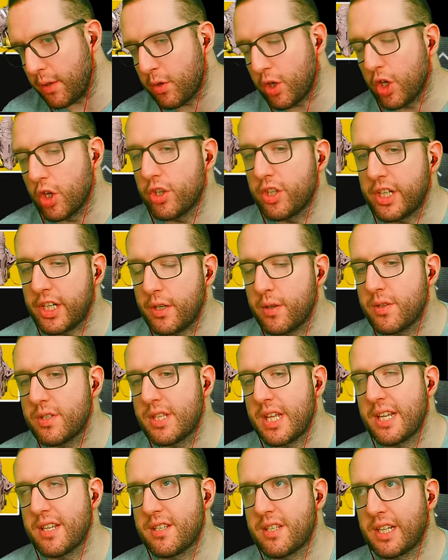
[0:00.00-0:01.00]
could use
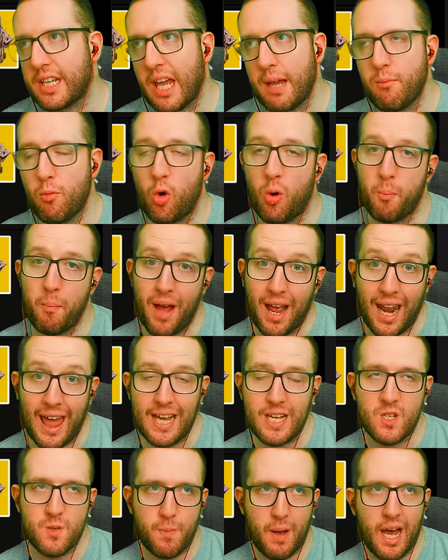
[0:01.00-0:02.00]
this to get more
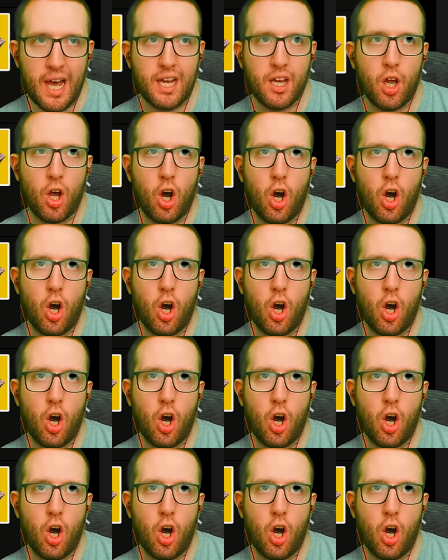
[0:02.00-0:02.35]
melees back